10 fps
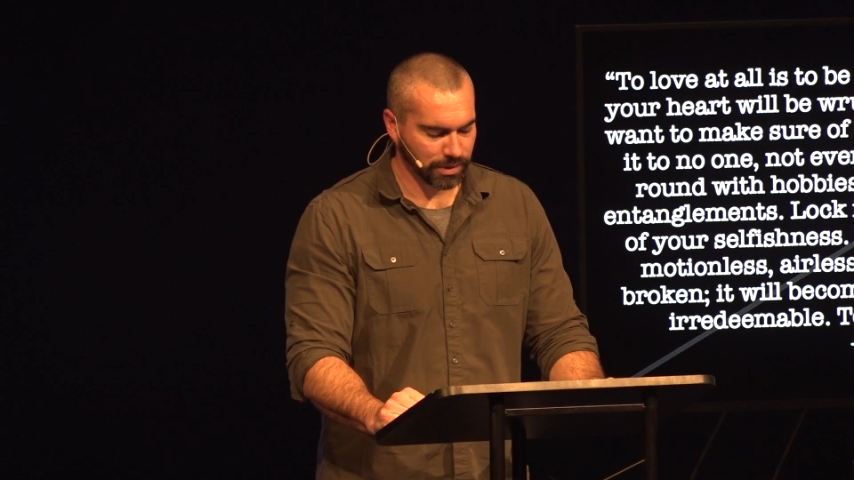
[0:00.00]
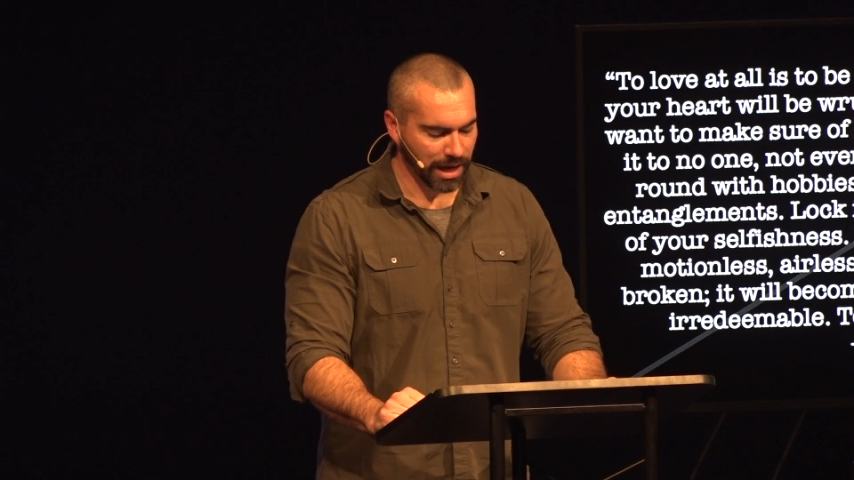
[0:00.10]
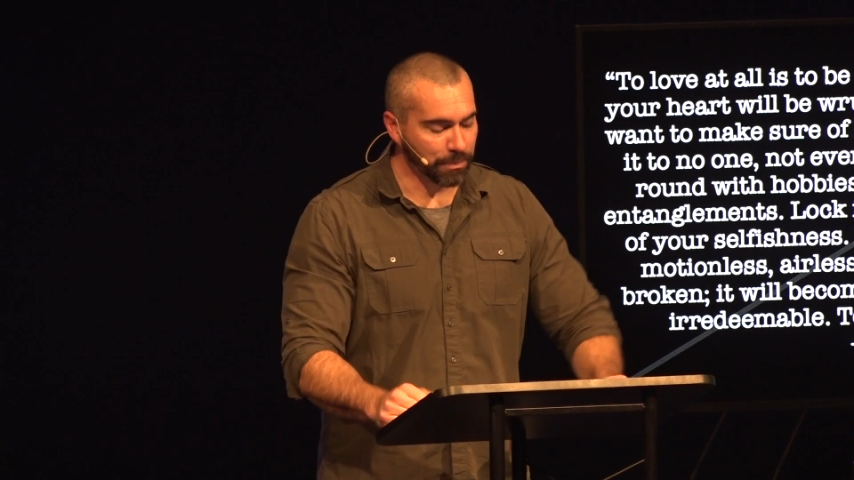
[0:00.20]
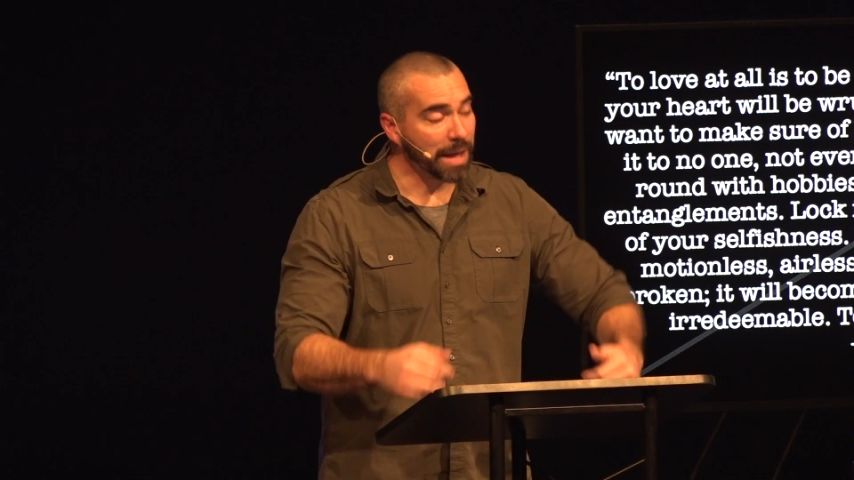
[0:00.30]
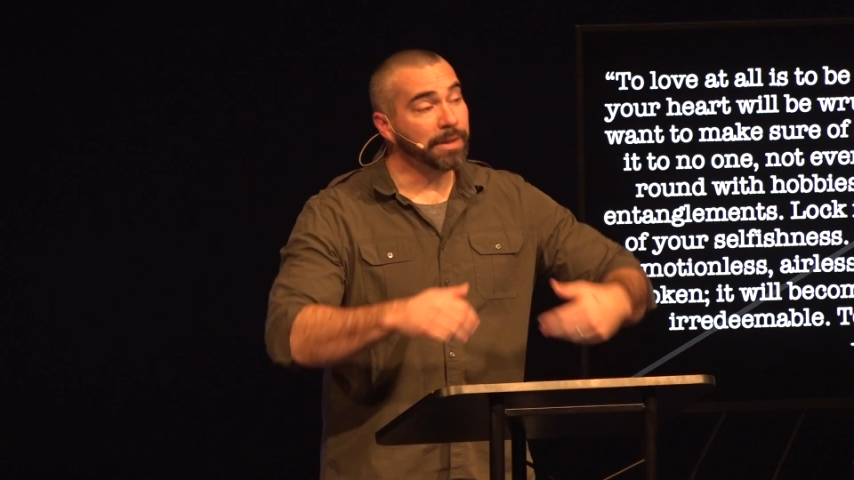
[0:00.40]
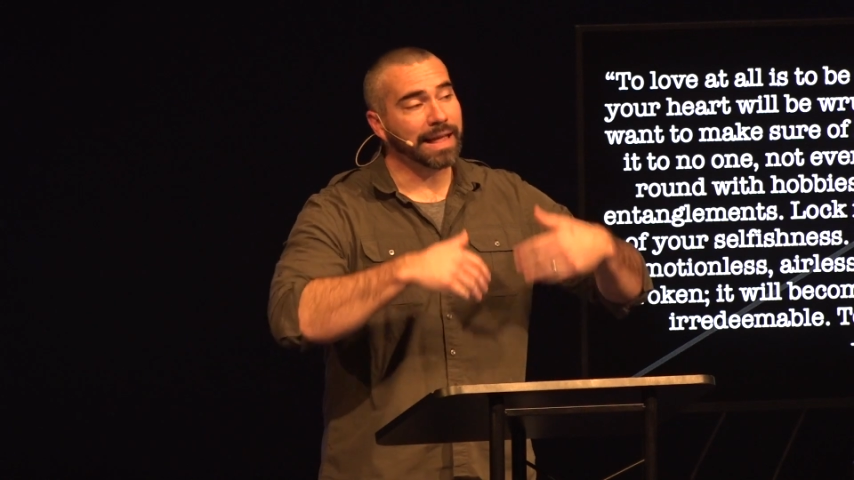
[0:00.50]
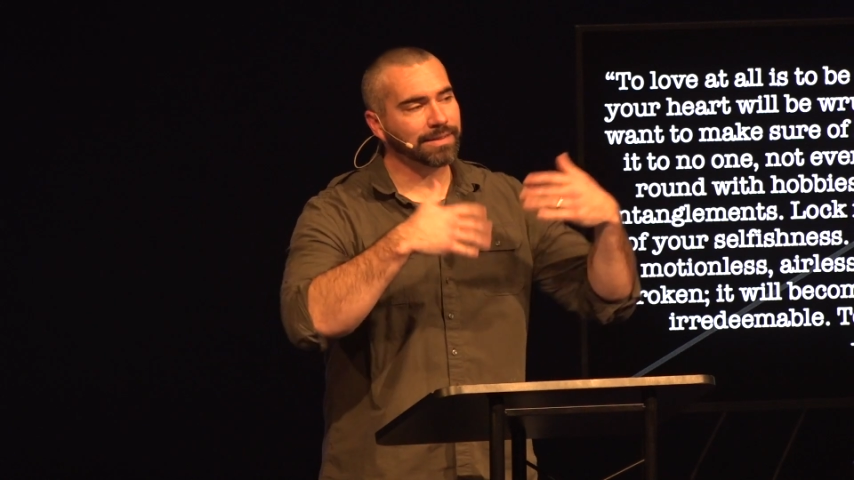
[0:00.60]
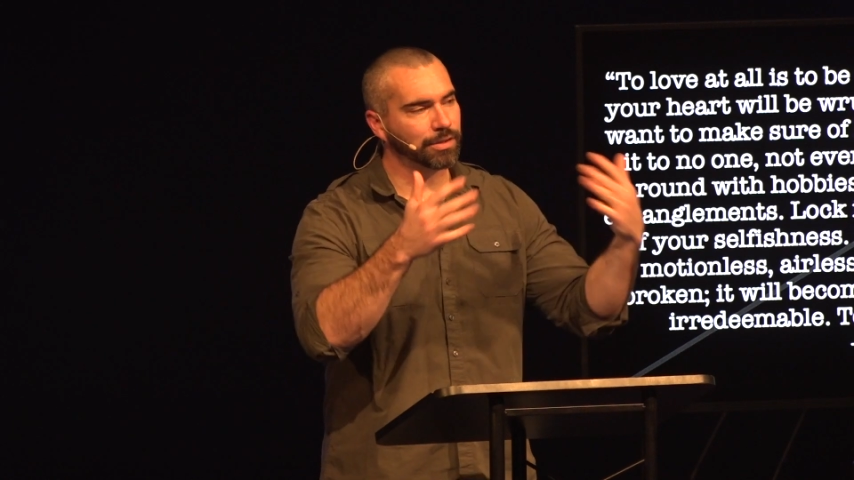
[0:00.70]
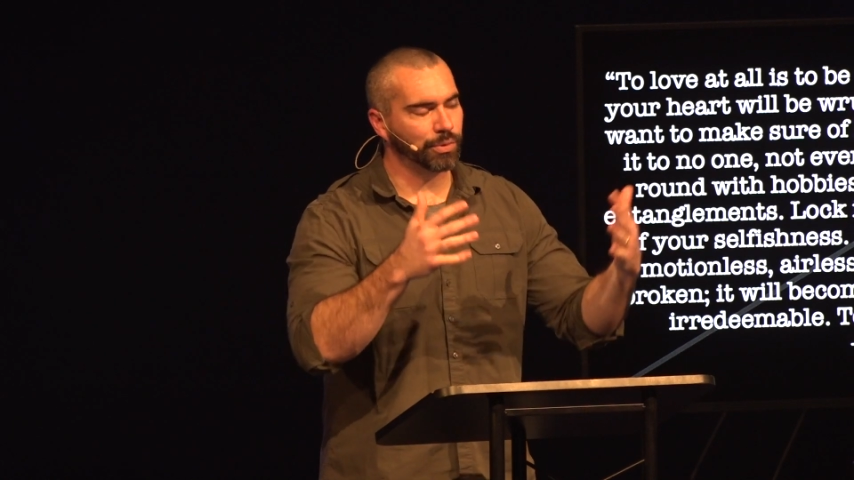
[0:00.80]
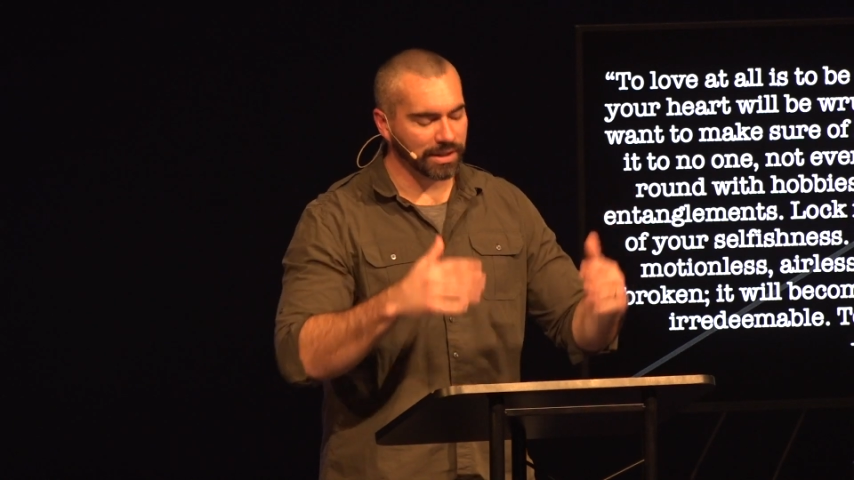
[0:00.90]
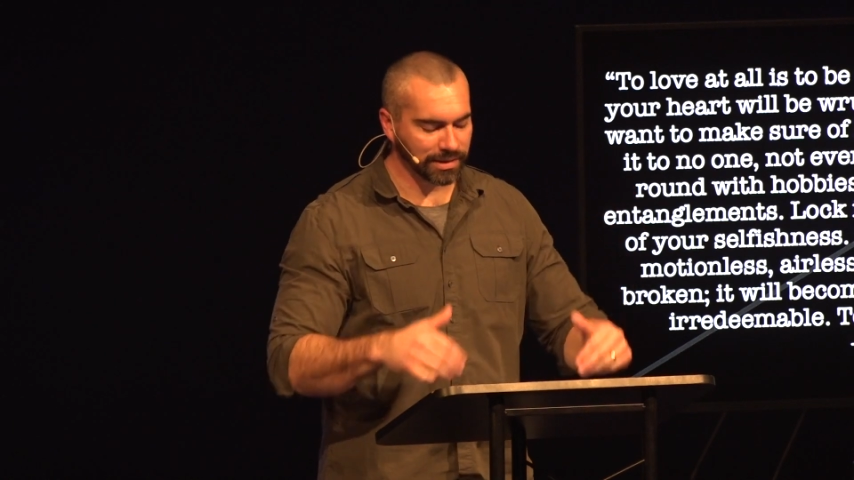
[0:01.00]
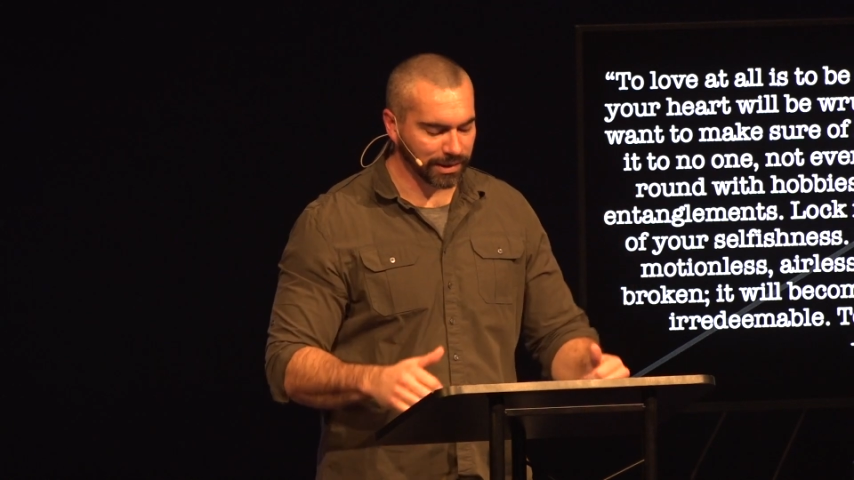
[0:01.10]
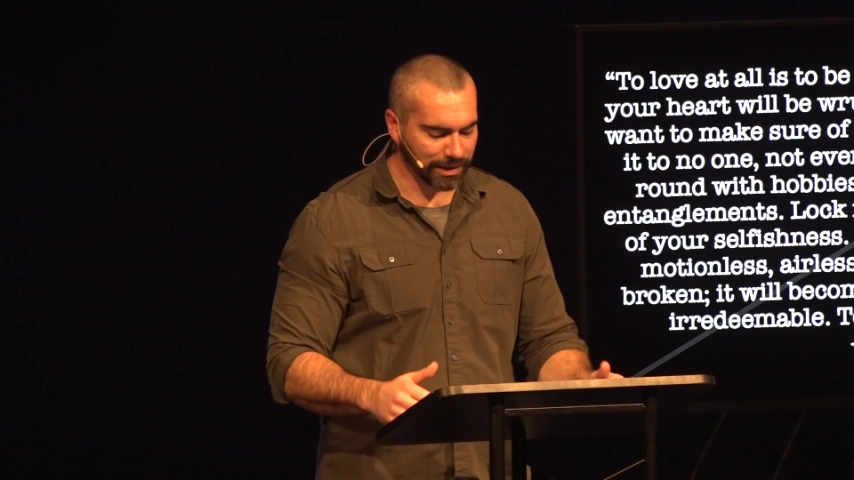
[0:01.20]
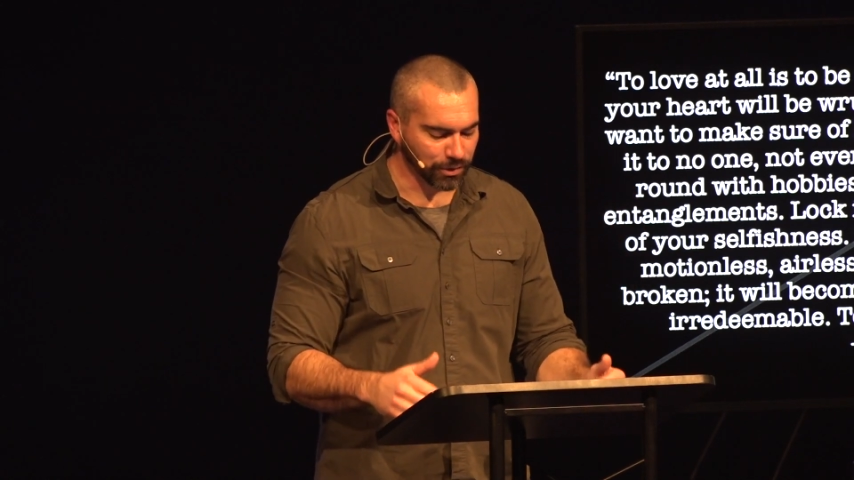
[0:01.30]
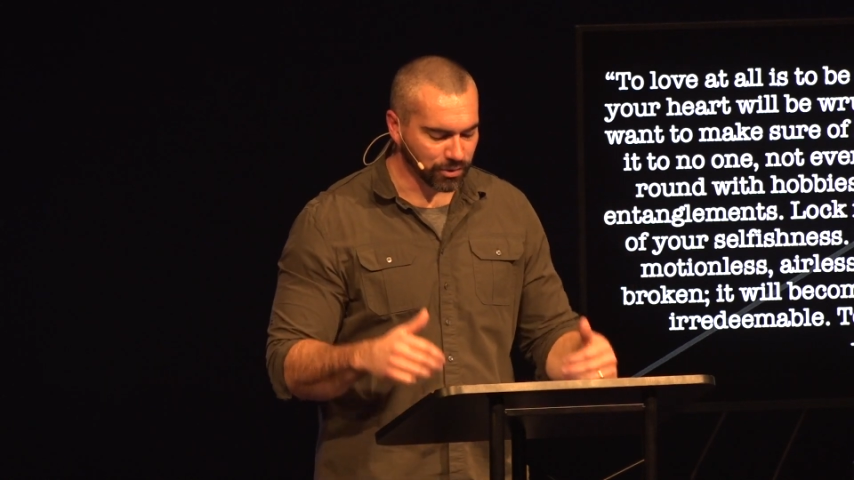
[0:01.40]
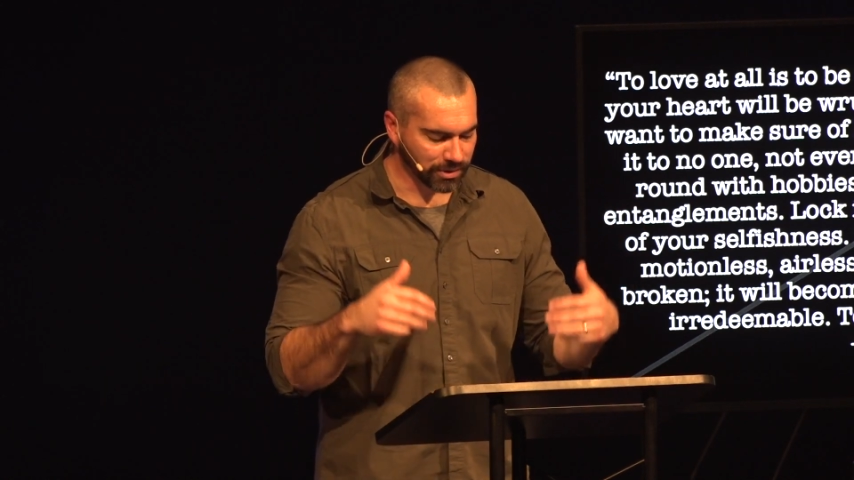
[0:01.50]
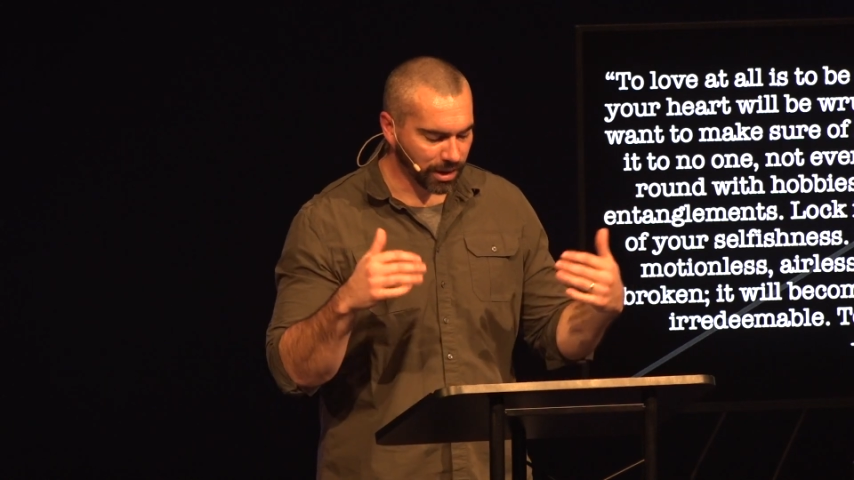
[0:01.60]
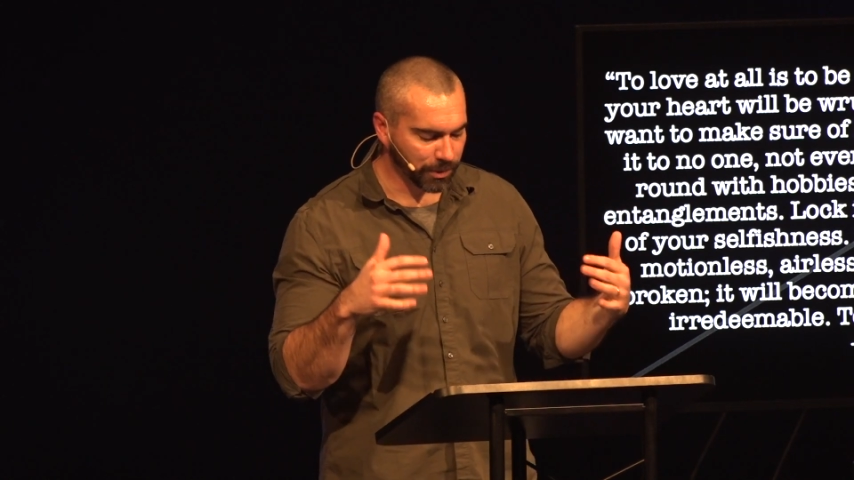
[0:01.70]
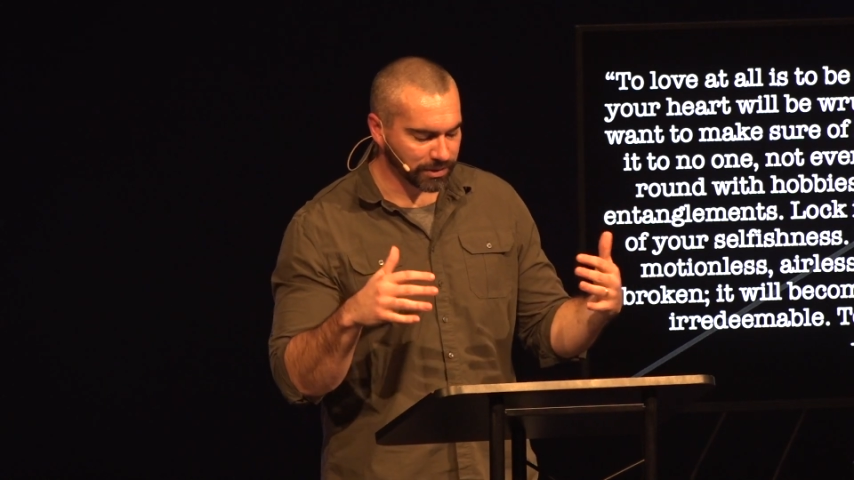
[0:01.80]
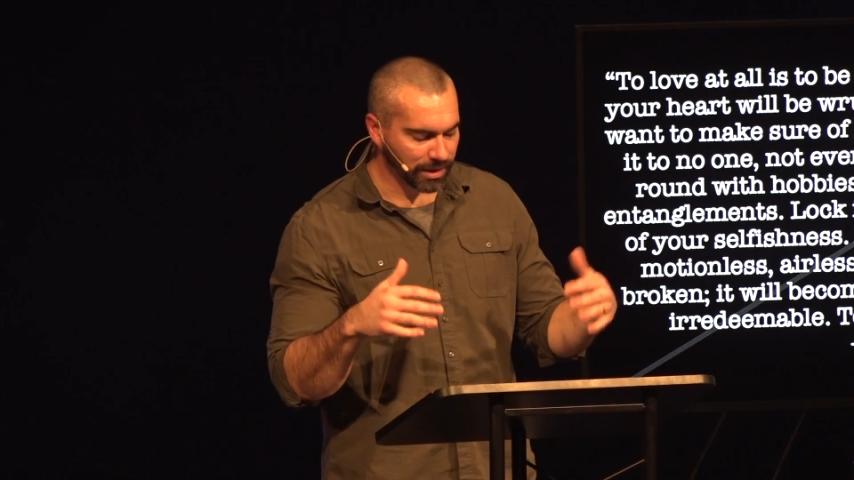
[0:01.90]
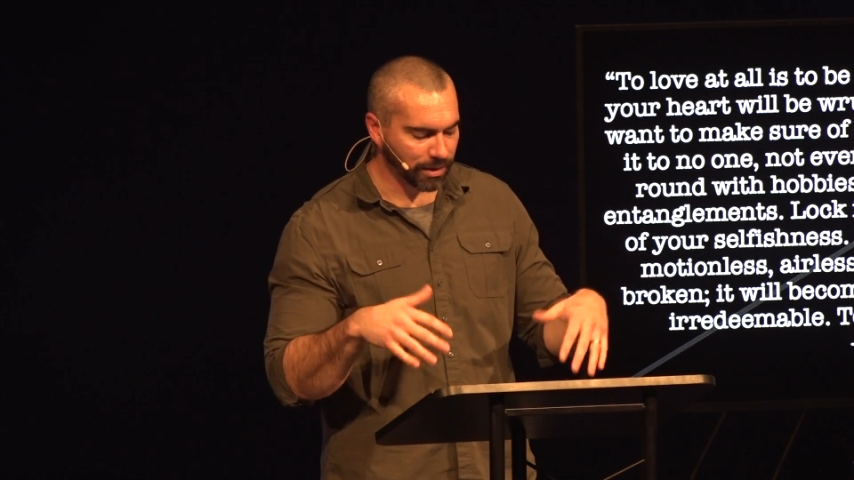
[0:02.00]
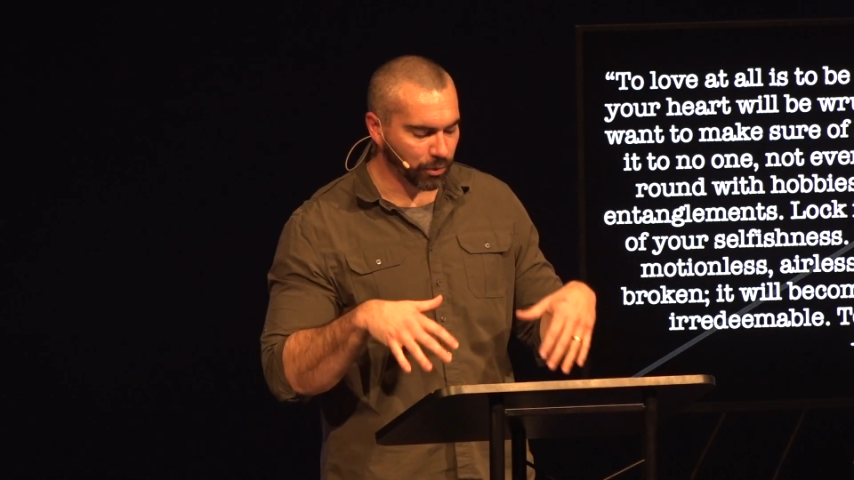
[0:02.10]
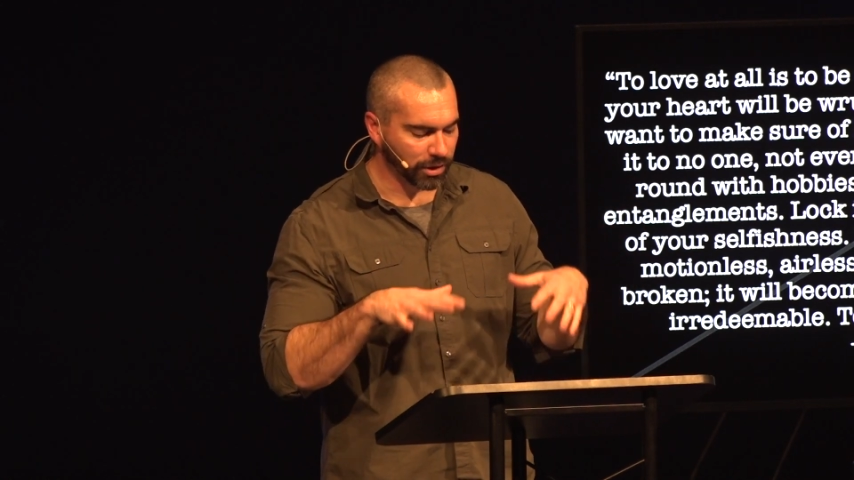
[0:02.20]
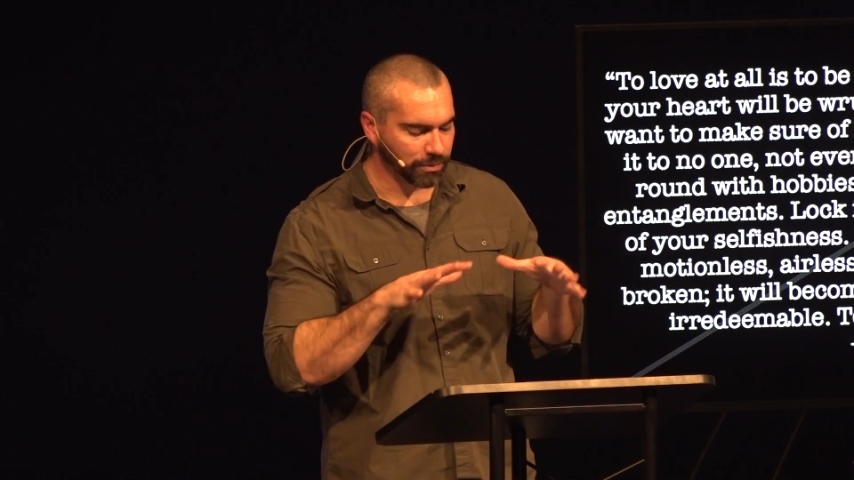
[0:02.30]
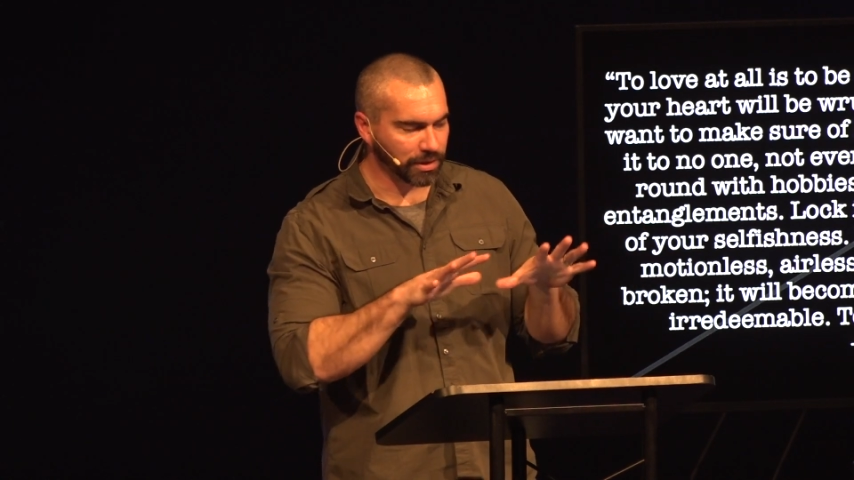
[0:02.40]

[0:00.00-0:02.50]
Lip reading: And maybe that's the reason, like, you just come on Sunday mornings,